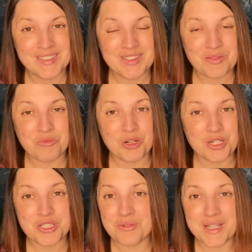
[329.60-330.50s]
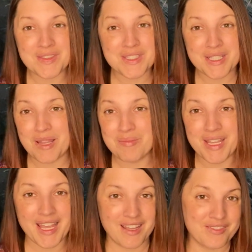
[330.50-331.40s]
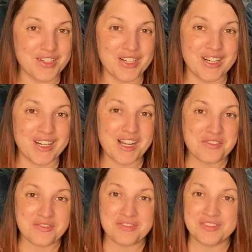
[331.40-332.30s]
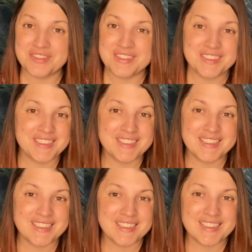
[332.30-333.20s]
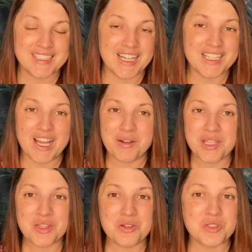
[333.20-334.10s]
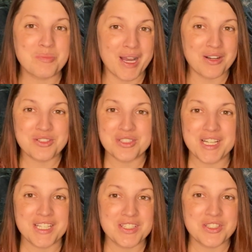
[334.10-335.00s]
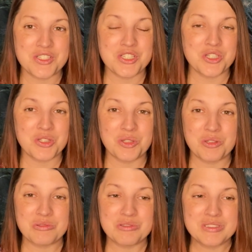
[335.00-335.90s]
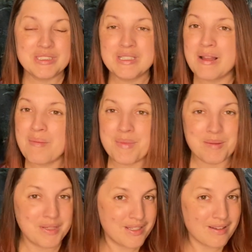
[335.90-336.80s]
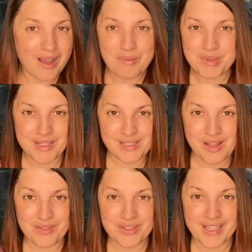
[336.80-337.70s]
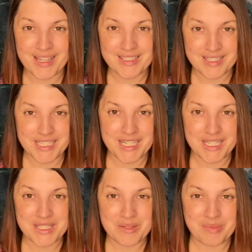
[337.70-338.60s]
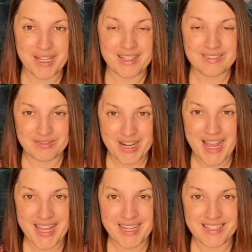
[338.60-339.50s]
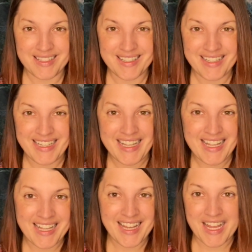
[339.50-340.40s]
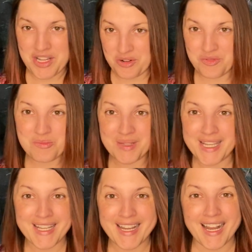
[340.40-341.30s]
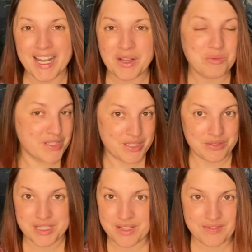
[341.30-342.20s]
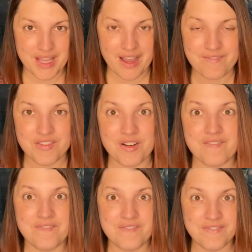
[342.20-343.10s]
were doing the same behavior of allowing those boundaries to maybe not be as healthy as they needed to be, right? I know for me, I was guilty of that for